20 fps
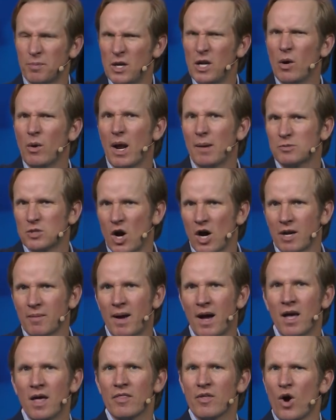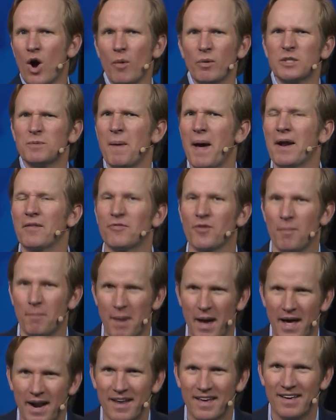You know what I'm talking about. They're always mad at
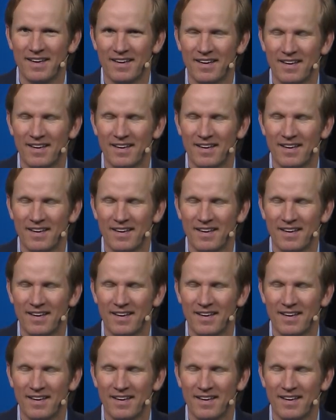somebody.